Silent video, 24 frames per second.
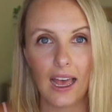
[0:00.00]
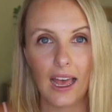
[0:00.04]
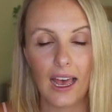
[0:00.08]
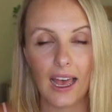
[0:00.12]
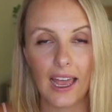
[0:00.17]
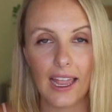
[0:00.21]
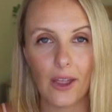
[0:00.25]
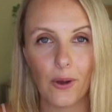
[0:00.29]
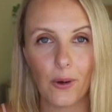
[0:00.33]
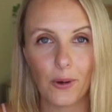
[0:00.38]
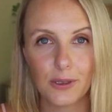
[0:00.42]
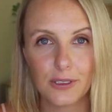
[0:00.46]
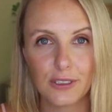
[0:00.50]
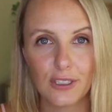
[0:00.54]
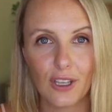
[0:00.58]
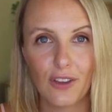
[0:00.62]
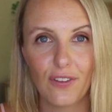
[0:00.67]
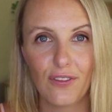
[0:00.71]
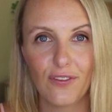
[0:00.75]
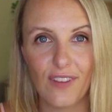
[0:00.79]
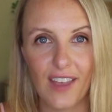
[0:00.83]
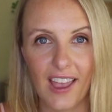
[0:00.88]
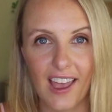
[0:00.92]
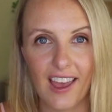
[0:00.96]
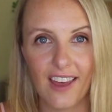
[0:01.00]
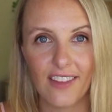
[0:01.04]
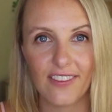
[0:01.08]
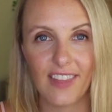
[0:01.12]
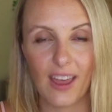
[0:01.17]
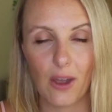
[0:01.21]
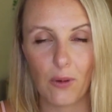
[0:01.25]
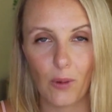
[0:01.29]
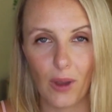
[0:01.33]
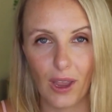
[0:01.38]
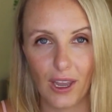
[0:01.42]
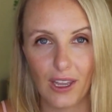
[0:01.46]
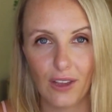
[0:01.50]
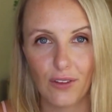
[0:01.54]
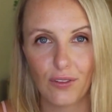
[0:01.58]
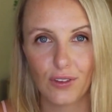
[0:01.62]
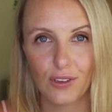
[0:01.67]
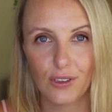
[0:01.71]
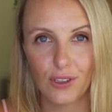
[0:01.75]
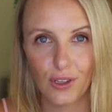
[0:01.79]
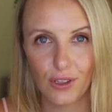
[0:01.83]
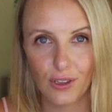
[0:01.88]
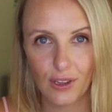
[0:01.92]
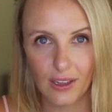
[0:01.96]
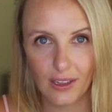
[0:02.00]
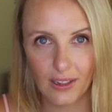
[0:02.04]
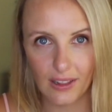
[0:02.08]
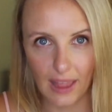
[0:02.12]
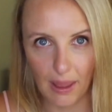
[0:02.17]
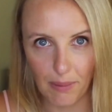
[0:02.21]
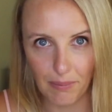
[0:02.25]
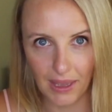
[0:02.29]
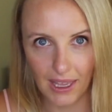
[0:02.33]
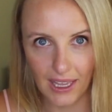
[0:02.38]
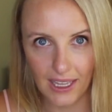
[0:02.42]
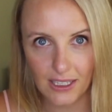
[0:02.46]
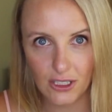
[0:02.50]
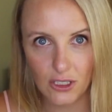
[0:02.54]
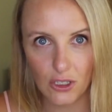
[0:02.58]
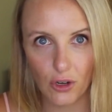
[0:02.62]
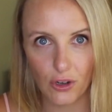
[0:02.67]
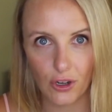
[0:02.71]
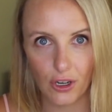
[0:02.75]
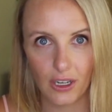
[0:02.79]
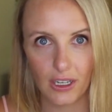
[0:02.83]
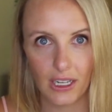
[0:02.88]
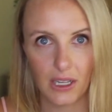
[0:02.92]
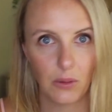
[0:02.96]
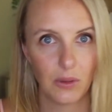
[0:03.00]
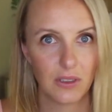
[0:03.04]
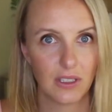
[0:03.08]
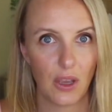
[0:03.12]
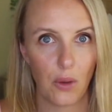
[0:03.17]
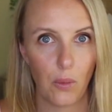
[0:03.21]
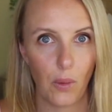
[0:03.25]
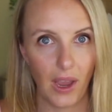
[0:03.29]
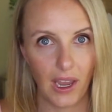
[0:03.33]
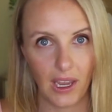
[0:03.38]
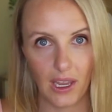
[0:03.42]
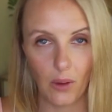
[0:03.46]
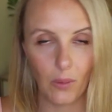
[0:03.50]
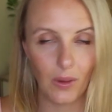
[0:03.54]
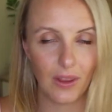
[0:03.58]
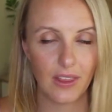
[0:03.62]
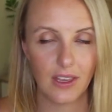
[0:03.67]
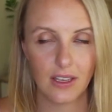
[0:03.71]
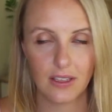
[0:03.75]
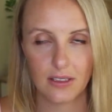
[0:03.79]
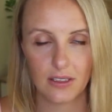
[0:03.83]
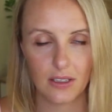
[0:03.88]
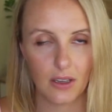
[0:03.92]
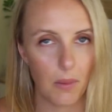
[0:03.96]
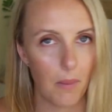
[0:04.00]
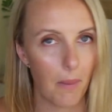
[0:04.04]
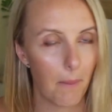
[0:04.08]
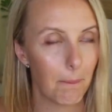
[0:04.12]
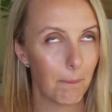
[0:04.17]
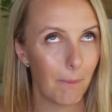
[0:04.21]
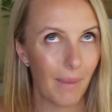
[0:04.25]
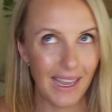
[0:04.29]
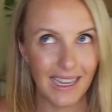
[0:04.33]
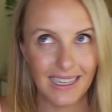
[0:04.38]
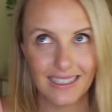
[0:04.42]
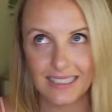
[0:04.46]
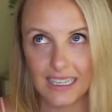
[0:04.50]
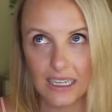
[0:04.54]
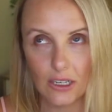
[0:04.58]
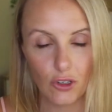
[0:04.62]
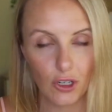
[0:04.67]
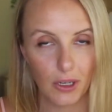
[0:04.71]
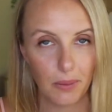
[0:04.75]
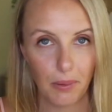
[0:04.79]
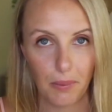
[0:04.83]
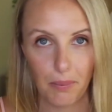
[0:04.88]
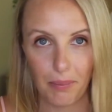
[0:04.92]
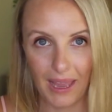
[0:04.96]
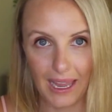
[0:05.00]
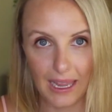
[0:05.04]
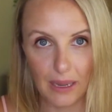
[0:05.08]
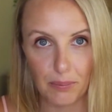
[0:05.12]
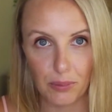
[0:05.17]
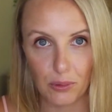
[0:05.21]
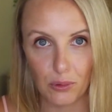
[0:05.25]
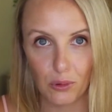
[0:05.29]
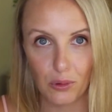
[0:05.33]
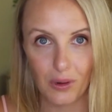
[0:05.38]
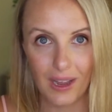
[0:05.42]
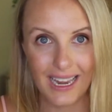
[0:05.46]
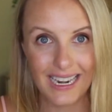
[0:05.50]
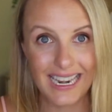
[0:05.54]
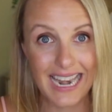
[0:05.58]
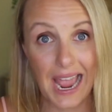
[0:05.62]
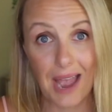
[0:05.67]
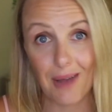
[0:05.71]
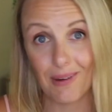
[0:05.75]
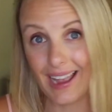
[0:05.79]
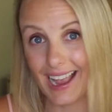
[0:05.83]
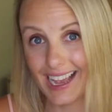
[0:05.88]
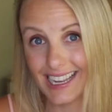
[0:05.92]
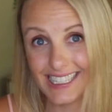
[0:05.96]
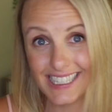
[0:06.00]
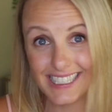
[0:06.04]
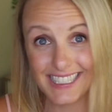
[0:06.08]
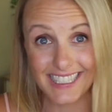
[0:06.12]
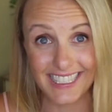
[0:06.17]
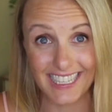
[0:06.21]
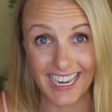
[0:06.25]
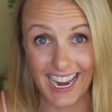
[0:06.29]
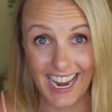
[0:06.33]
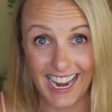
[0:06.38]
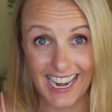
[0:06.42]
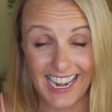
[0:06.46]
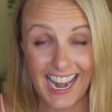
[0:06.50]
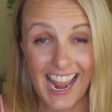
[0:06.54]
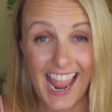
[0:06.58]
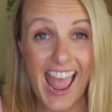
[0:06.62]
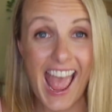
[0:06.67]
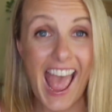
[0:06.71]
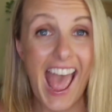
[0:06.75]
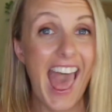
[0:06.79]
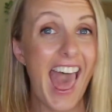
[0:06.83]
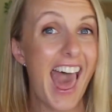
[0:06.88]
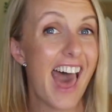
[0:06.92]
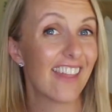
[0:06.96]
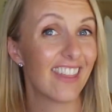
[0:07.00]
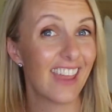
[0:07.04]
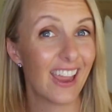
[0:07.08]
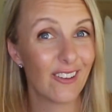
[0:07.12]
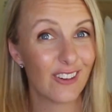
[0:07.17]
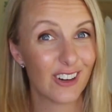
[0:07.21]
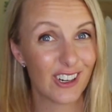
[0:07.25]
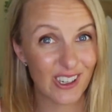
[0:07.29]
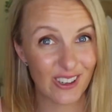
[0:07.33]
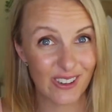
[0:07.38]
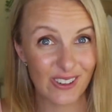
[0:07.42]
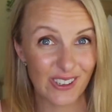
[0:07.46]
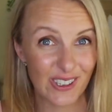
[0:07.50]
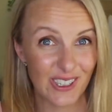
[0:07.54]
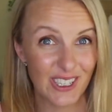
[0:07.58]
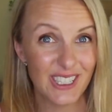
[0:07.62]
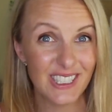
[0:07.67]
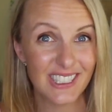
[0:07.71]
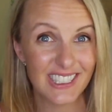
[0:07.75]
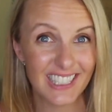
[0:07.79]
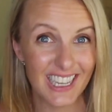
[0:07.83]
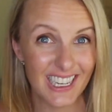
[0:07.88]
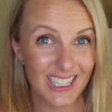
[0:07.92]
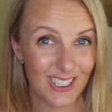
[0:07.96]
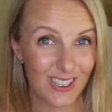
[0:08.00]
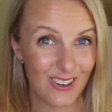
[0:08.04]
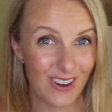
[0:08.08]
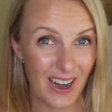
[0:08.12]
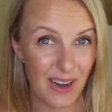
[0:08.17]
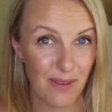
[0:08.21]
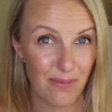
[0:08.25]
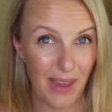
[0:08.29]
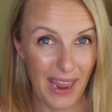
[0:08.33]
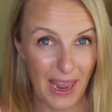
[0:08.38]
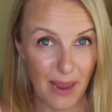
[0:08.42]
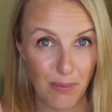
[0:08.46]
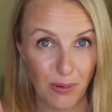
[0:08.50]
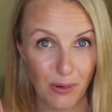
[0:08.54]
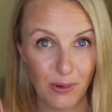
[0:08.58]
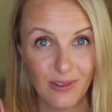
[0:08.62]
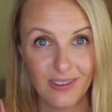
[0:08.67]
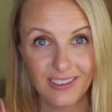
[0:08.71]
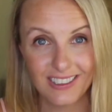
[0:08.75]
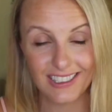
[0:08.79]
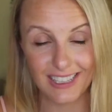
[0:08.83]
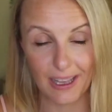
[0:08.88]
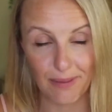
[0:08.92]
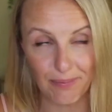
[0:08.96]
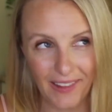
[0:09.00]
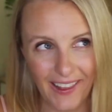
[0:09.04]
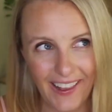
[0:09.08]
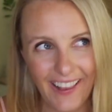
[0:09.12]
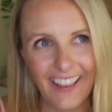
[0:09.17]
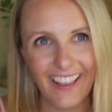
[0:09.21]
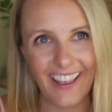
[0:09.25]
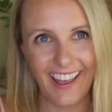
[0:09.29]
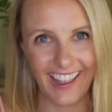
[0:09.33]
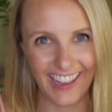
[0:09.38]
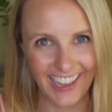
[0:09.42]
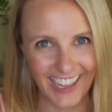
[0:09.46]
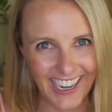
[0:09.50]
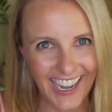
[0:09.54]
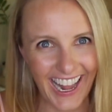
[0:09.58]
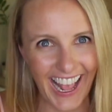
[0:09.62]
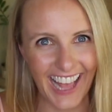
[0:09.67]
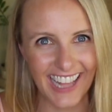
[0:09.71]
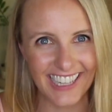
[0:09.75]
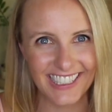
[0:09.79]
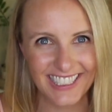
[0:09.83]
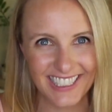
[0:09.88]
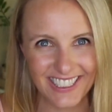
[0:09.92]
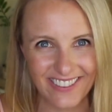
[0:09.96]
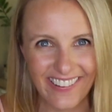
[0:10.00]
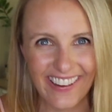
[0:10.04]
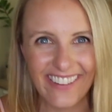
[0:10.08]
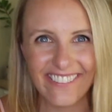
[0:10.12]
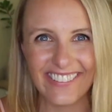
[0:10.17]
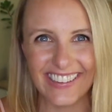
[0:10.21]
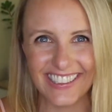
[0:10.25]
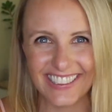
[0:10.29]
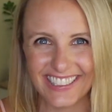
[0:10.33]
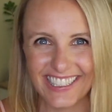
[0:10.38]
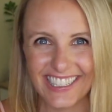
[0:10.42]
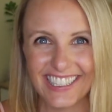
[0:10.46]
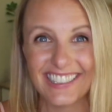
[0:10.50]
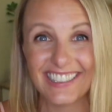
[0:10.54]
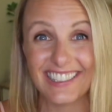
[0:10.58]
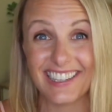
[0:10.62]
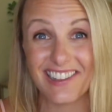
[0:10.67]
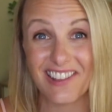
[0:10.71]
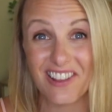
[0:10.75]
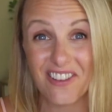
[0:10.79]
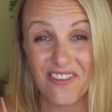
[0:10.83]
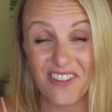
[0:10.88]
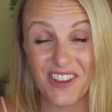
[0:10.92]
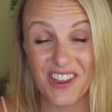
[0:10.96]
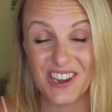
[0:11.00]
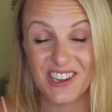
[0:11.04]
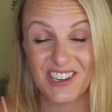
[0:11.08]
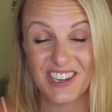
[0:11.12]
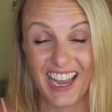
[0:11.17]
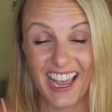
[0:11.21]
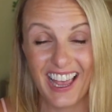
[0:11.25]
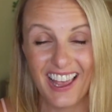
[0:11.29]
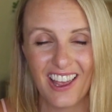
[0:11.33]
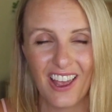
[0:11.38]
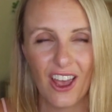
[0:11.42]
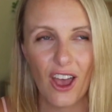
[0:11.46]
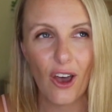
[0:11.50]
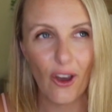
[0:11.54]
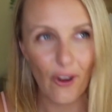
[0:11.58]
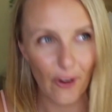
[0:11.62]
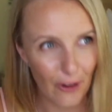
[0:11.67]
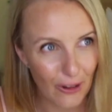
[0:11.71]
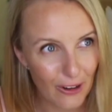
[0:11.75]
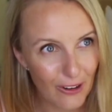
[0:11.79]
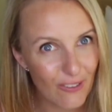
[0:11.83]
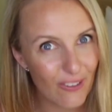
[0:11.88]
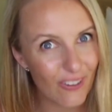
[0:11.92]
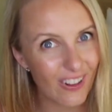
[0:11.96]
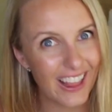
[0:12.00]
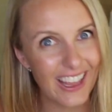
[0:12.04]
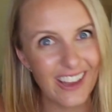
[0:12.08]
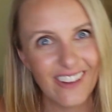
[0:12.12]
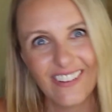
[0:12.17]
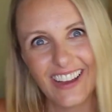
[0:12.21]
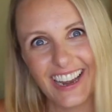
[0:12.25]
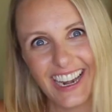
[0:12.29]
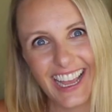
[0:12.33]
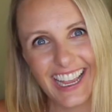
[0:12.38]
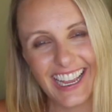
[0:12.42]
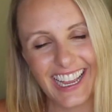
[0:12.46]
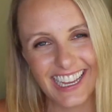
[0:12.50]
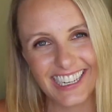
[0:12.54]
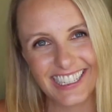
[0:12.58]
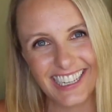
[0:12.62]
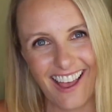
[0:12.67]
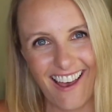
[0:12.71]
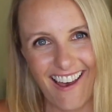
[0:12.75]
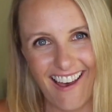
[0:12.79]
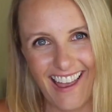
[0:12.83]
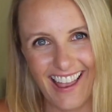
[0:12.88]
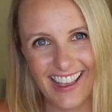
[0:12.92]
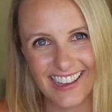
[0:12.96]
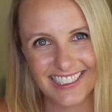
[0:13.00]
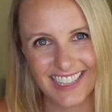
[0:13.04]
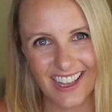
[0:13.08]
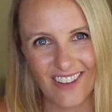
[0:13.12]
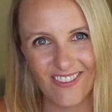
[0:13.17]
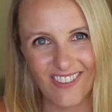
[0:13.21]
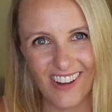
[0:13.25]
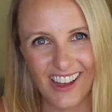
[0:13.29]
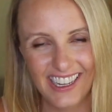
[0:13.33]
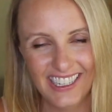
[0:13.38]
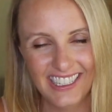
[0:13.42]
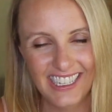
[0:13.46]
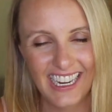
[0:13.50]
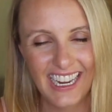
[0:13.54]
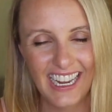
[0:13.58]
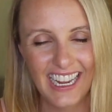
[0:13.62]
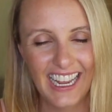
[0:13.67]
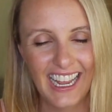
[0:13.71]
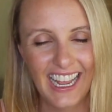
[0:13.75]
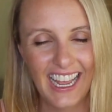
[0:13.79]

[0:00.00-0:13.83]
I also found that working for Lululemon, not only was I working with this amazing group of people, and now I understand how they recruit such great people, something I can add to my business in the future, hopefully when I get to hire someone.